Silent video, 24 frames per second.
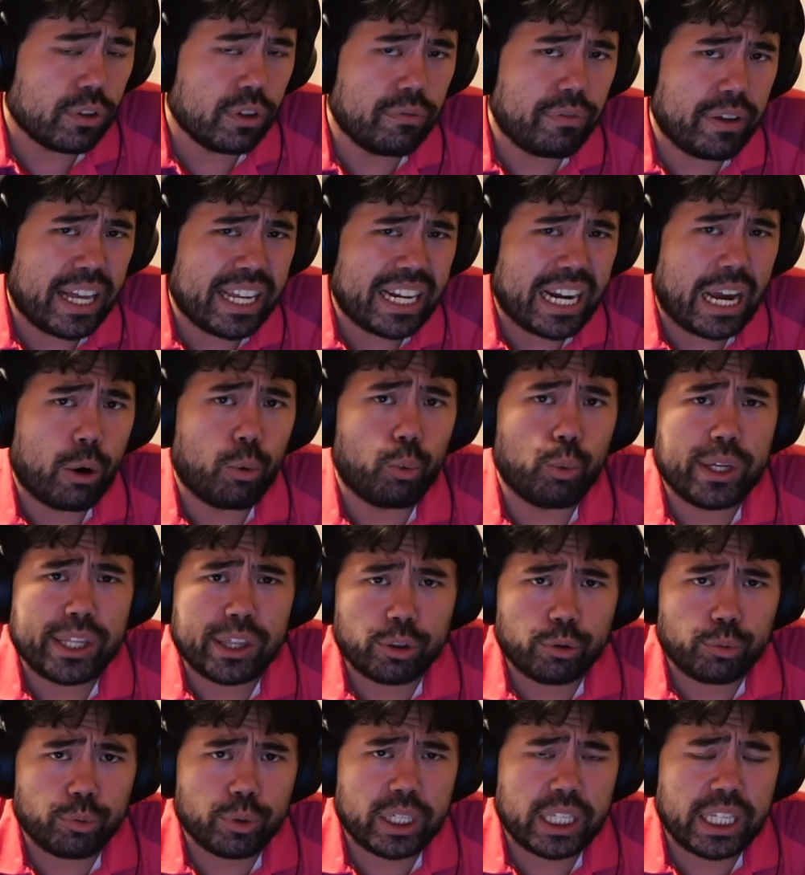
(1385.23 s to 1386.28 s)
event. I win
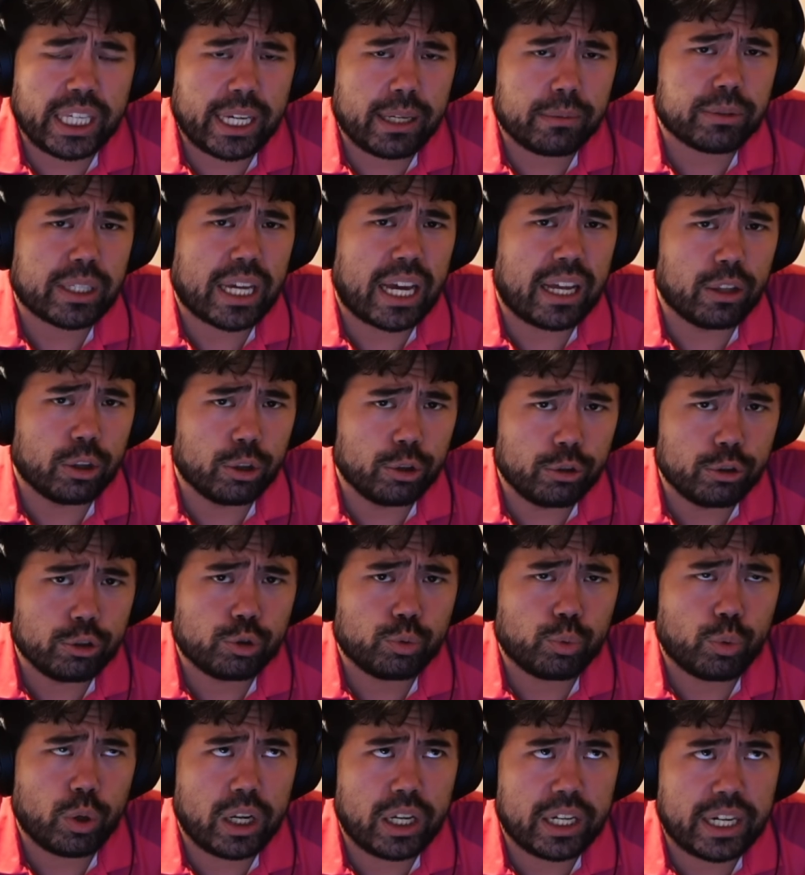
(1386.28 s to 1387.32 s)
3 games, I lose
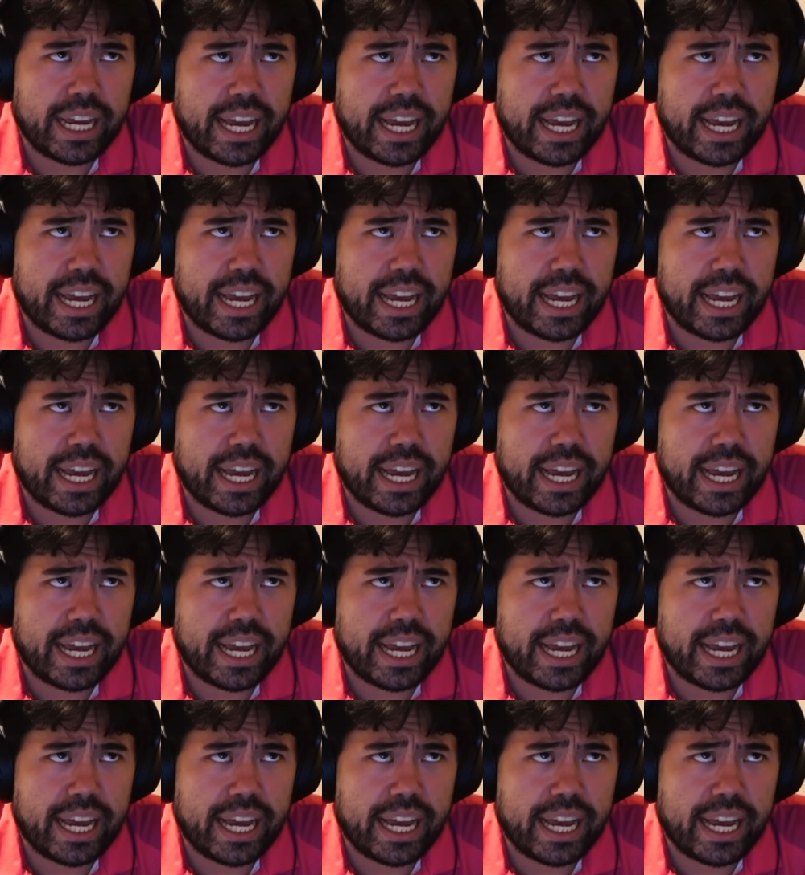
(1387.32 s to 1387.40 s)
1,